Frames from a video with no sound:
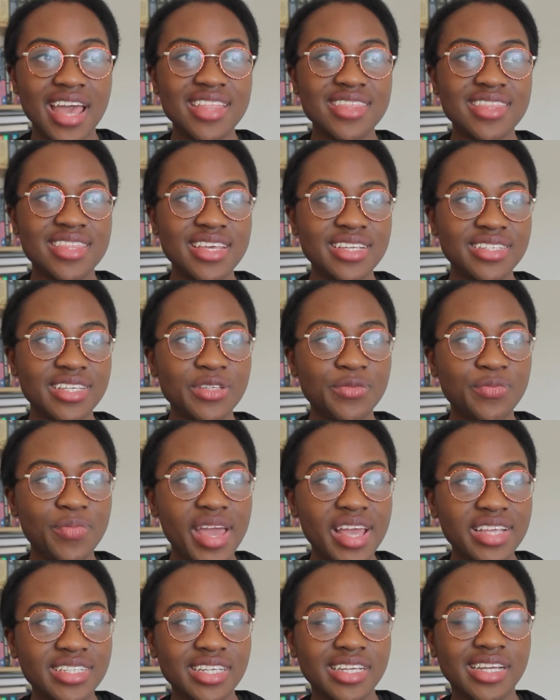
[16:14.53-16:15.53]
and this is
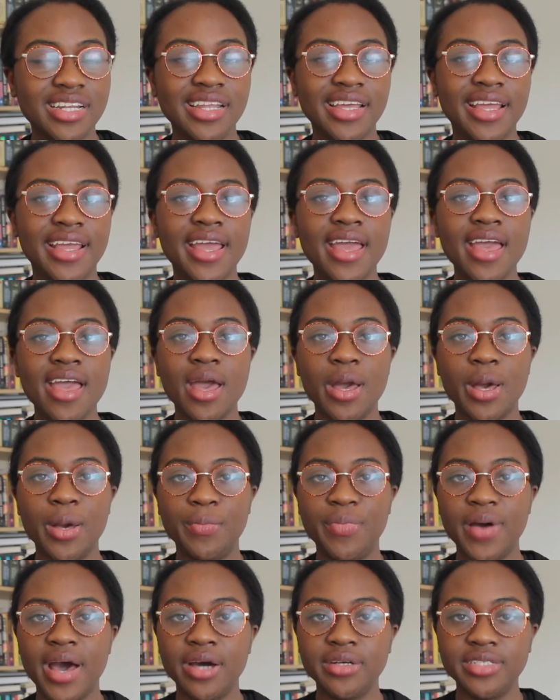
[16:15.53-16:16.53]
basically
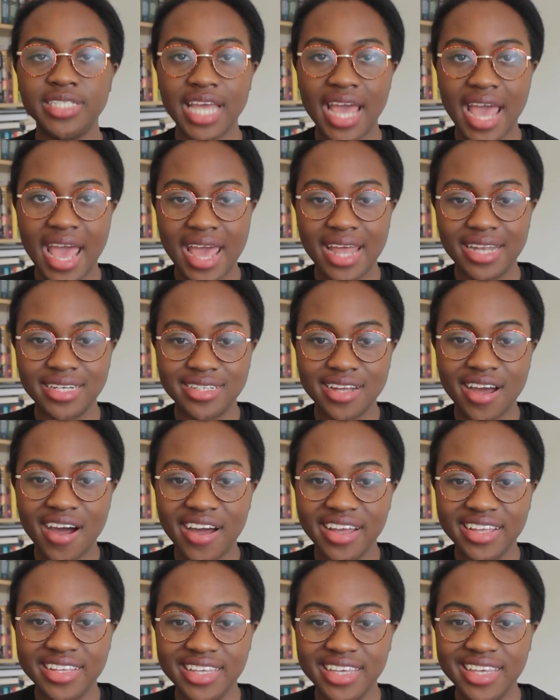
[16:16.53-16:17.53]
about an
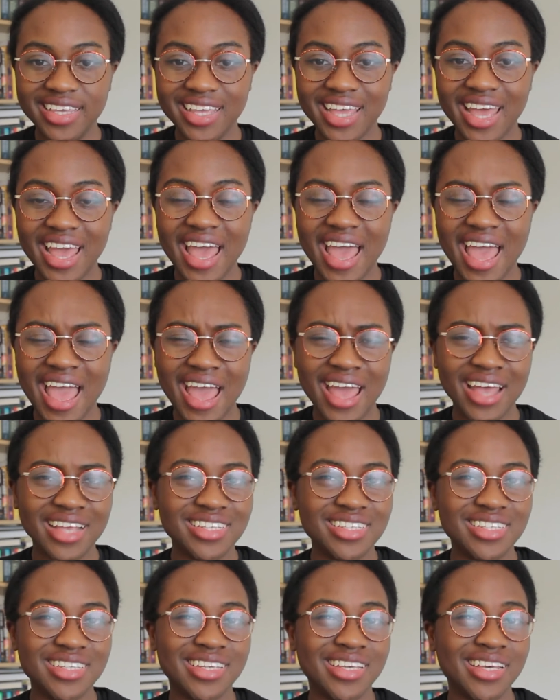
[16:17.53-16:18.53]
IKEA
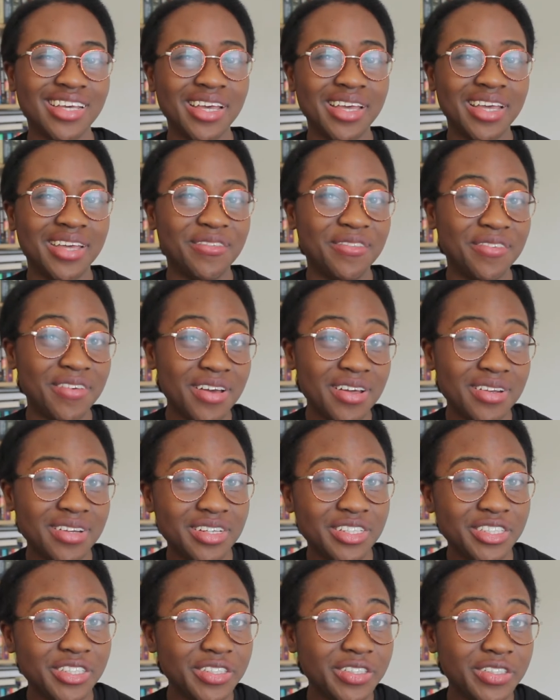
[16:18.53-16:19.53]
esque
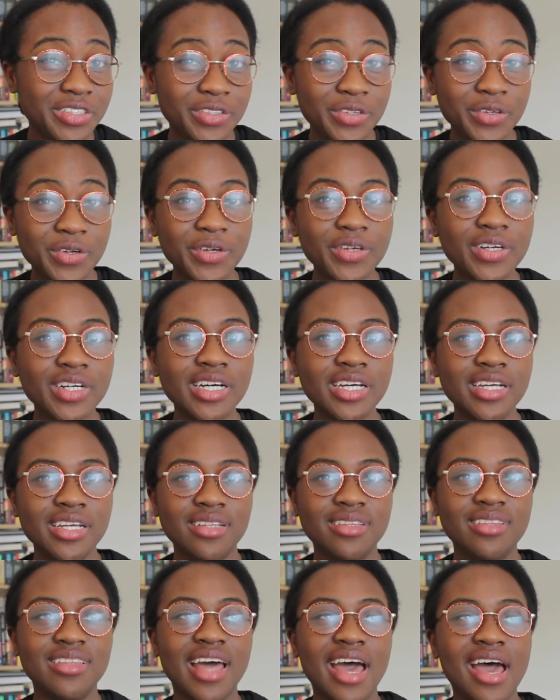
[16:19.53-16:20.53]
furniture store
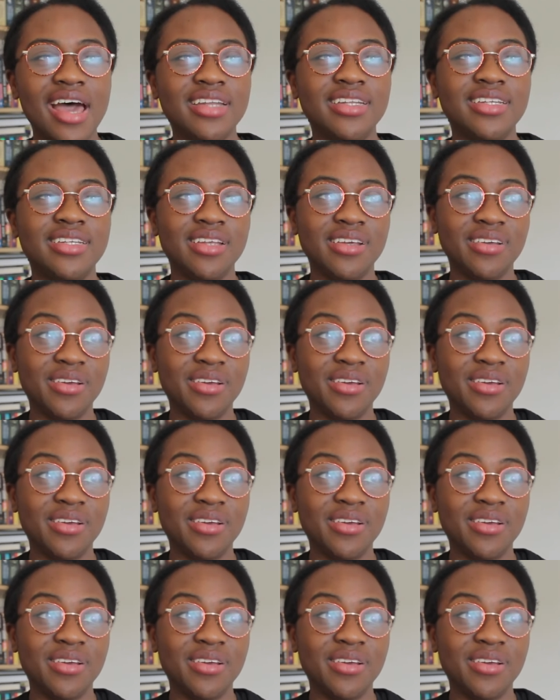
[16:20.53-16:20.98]
that